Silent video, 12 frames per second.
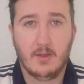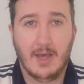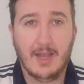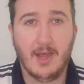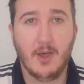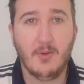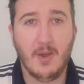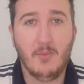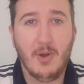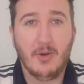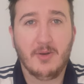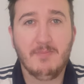Hello and
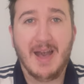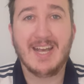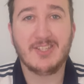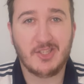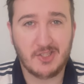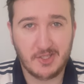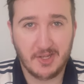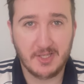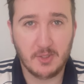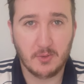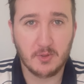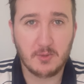welcome back to Sunny
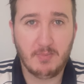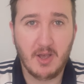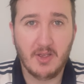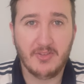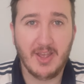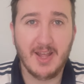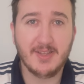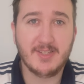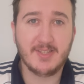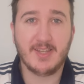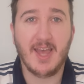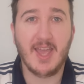Talk Spurs, and
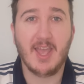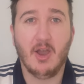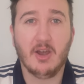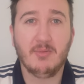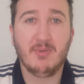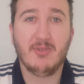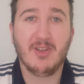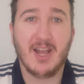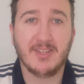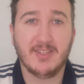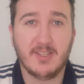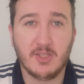today I'm going to be
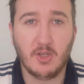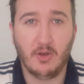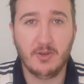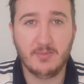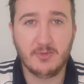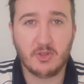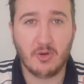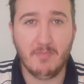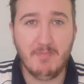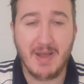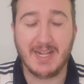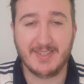reacting to Tottenham's
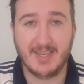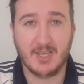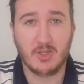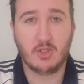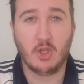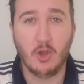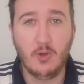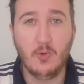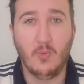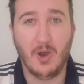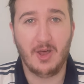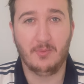dramatic
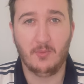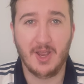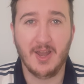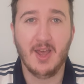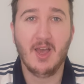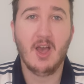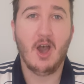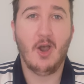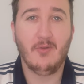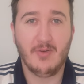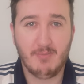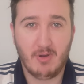2-1 win
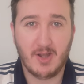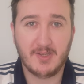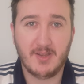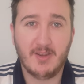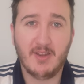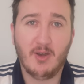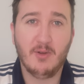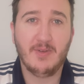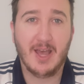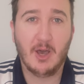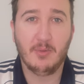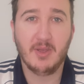over Brighton and Hove
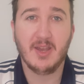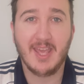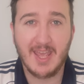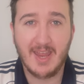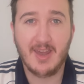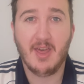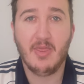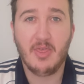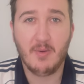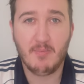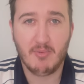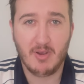Albion in
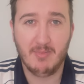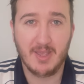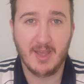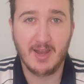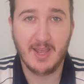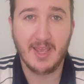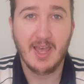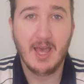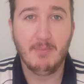the Premier League.